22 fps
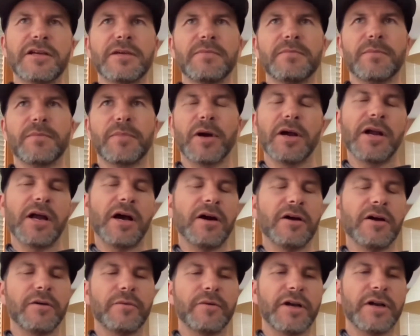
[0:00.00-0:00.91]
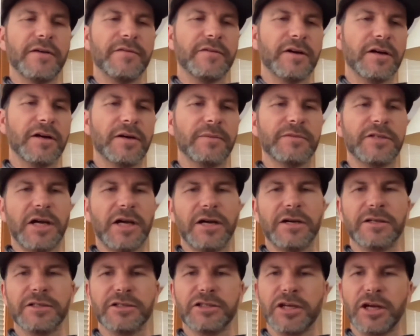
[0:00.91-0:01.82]
can burn out or whatever. I'm
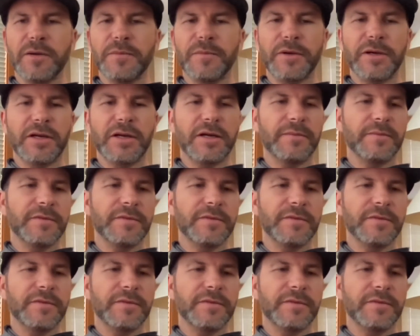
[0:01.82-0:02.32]
tired of jumping.